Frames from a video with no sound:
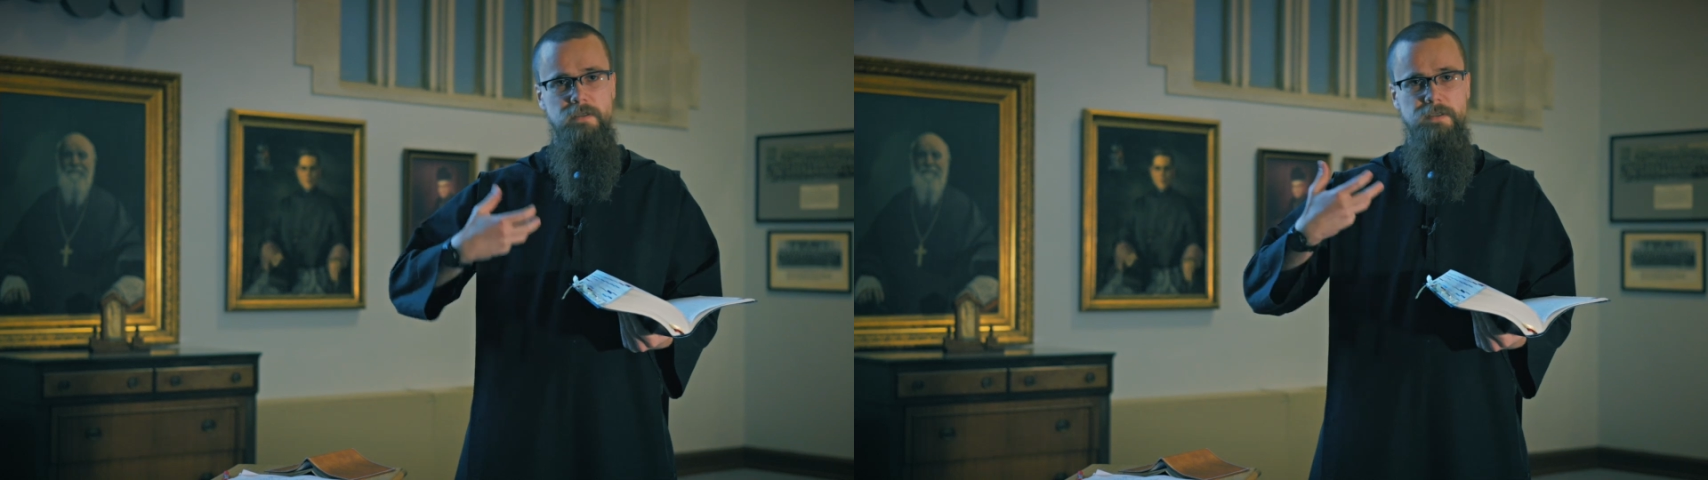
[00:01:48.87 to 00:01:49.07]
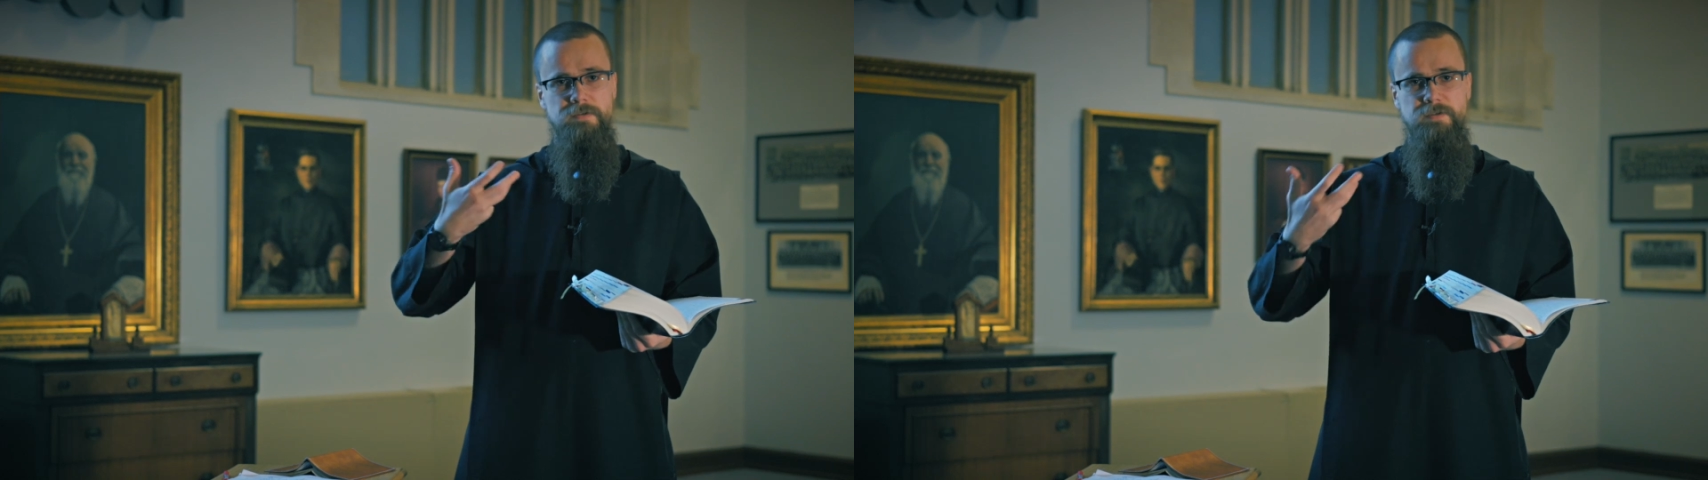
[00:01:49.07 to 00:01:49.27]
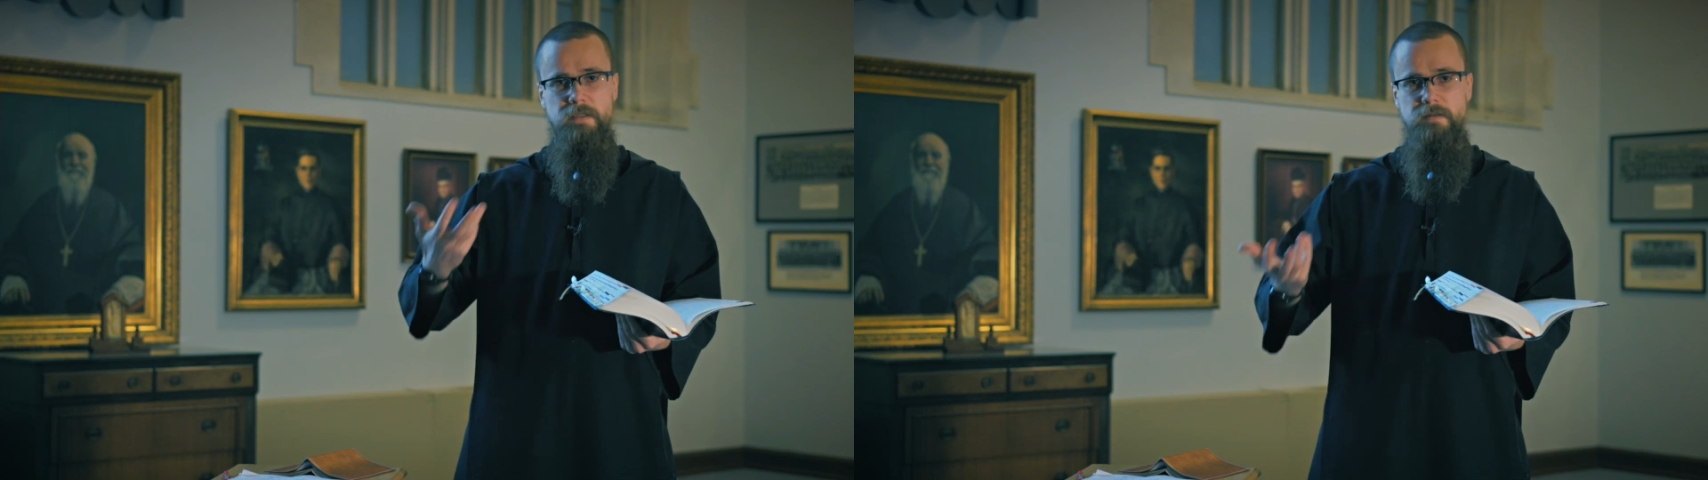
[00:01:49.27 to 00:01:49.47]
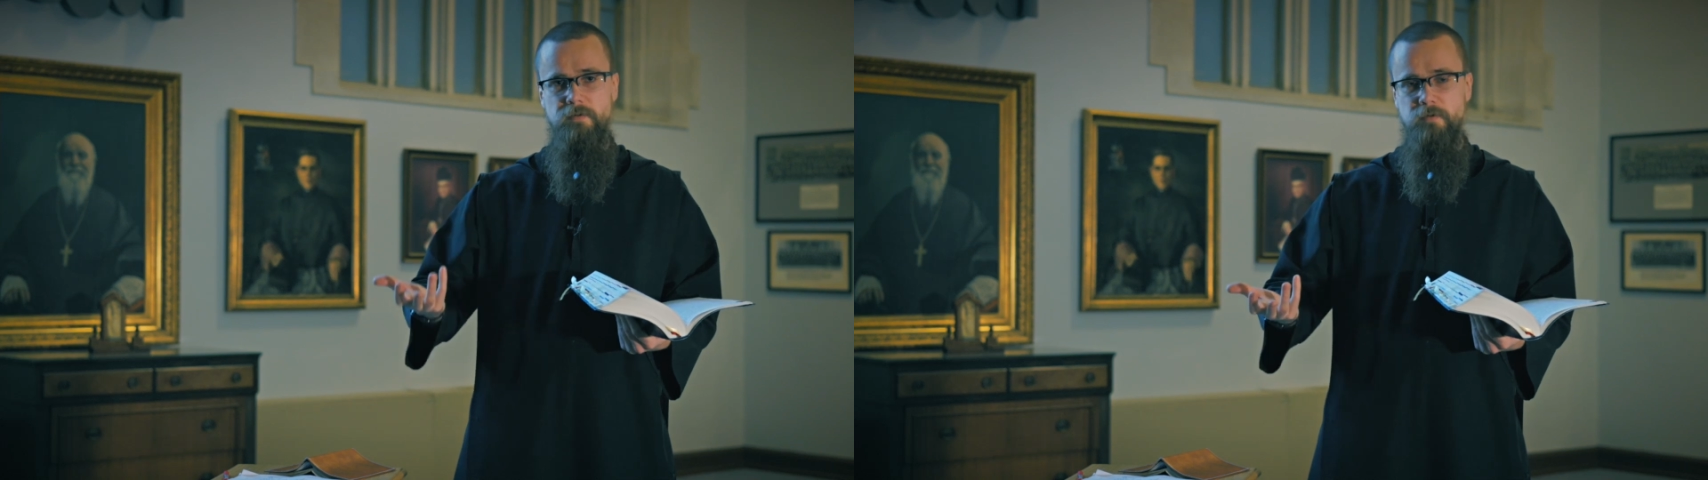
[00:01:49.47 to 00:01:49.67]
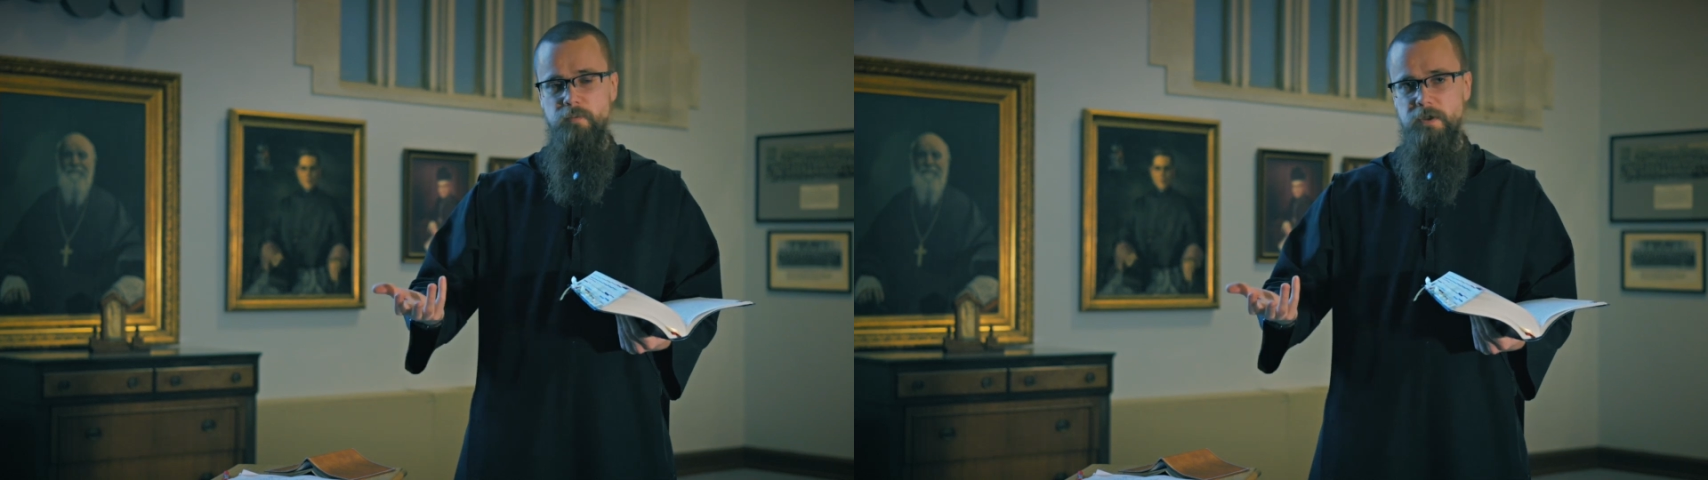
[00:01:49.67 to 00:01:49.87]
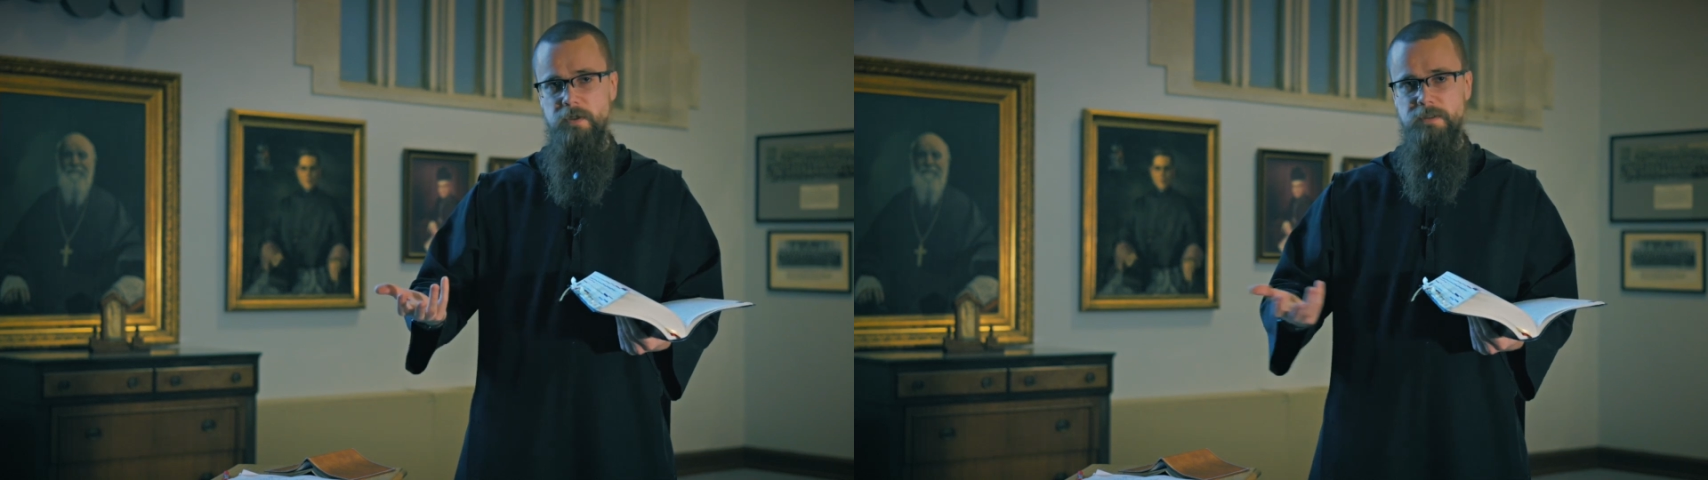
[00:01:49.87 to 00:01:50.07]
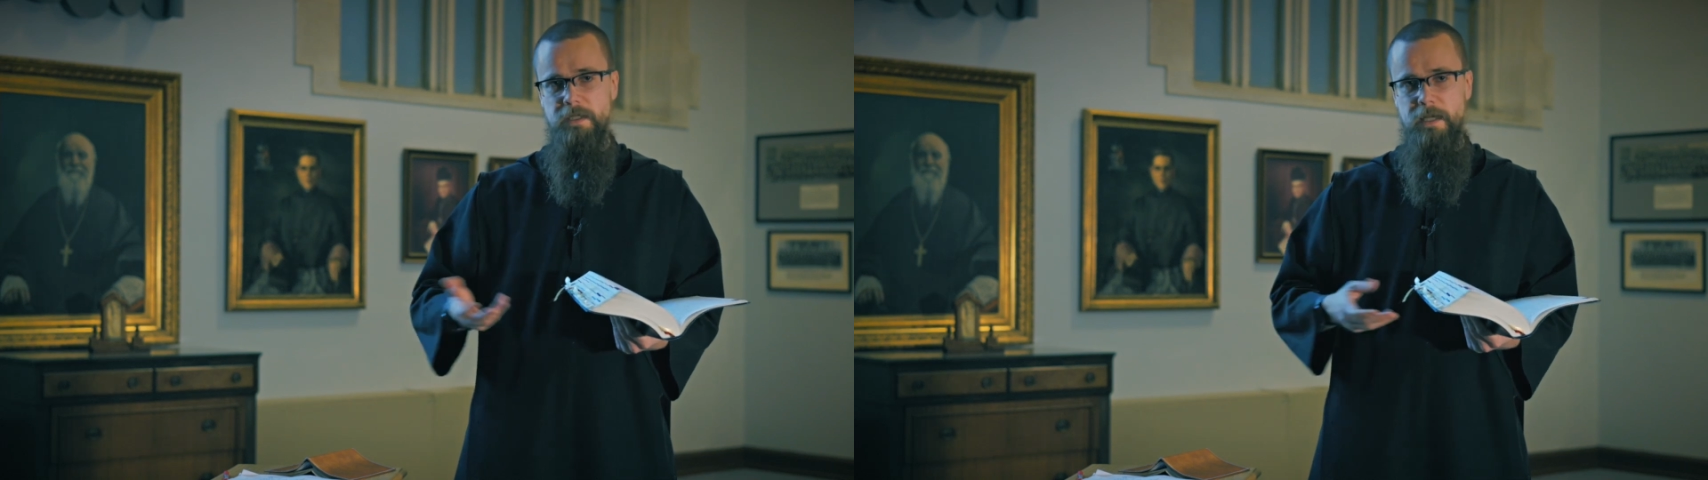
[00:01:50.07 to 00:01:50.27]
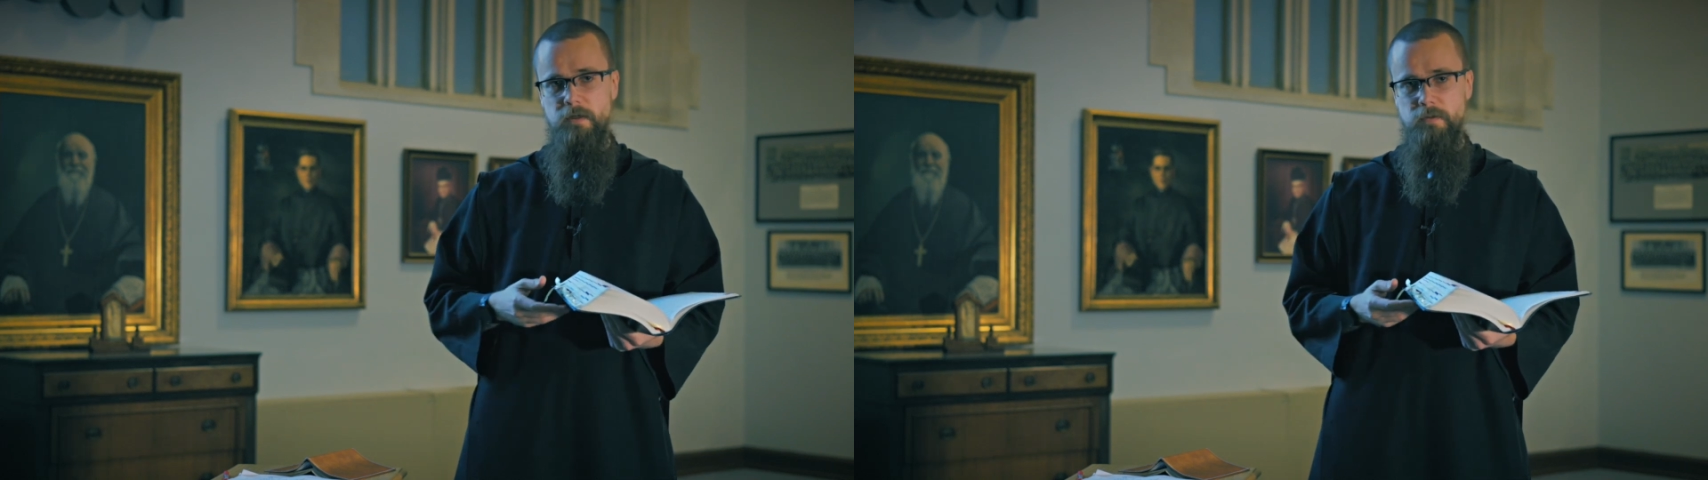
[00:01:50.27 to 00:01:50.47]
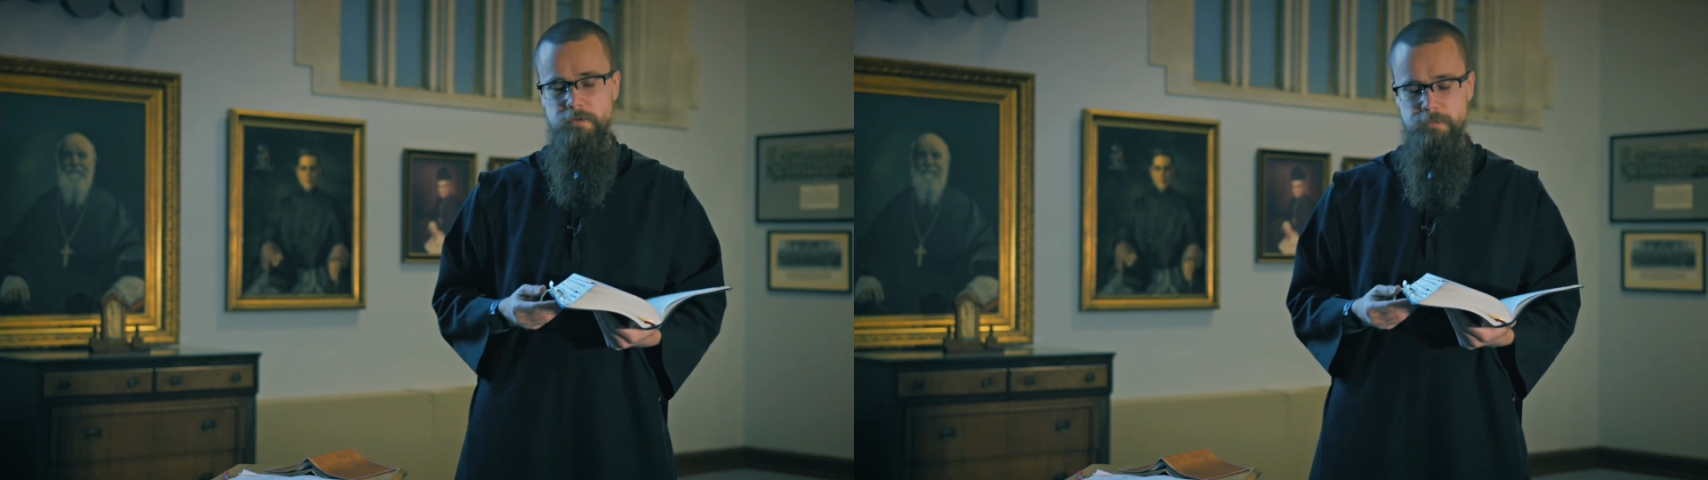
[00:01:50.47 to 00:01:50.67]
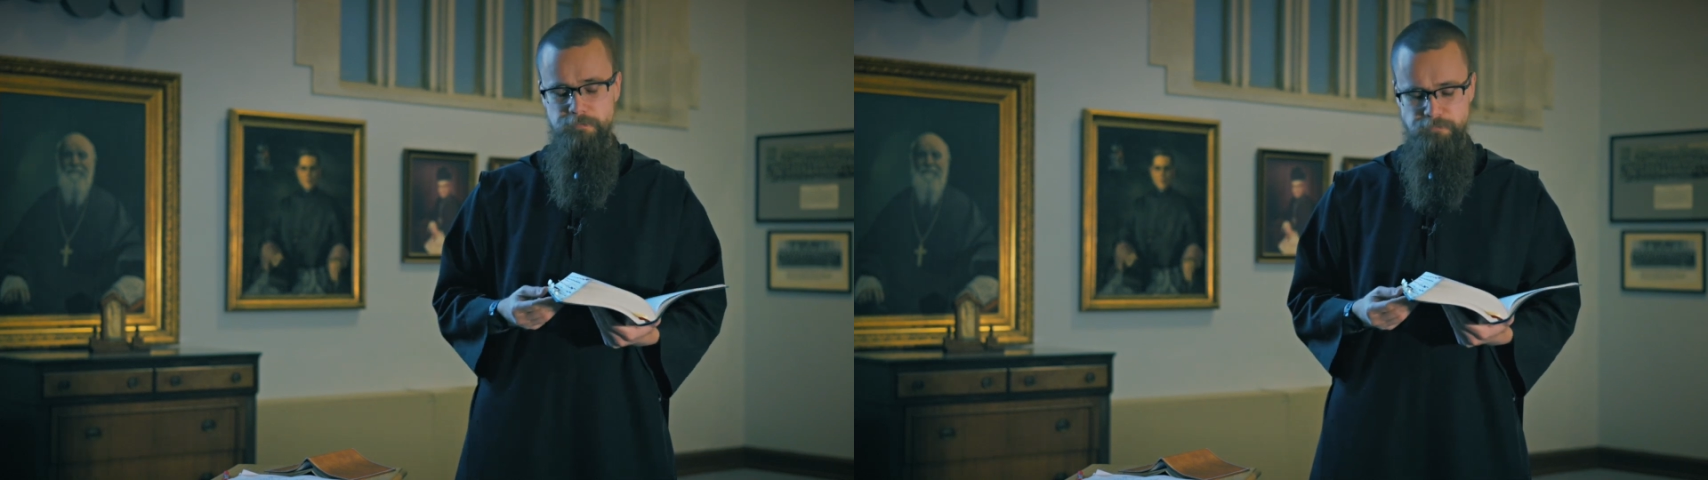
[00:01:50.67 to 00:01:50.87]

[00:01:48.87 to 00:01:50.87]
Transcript: descendants beyond count.